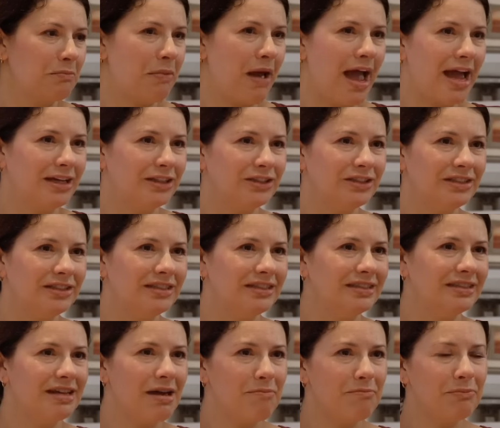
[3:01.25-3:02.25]
compassion
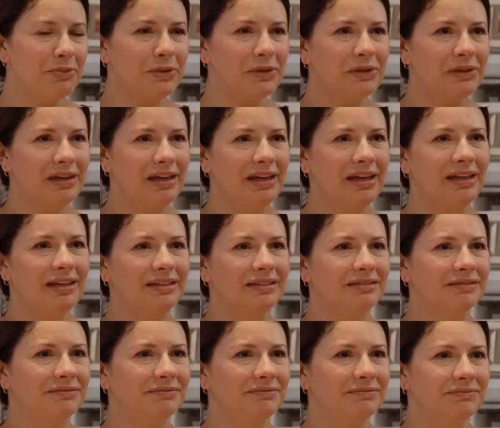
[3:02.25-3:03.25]
and empathy
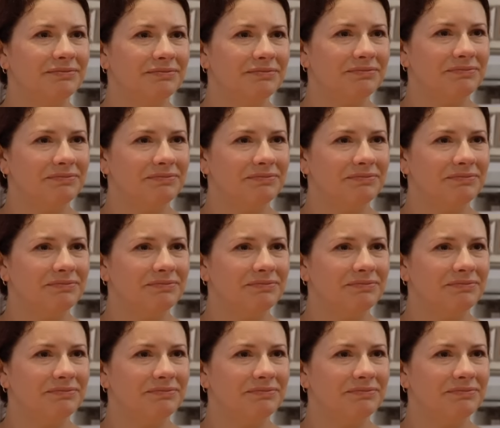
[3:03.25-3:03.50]
and...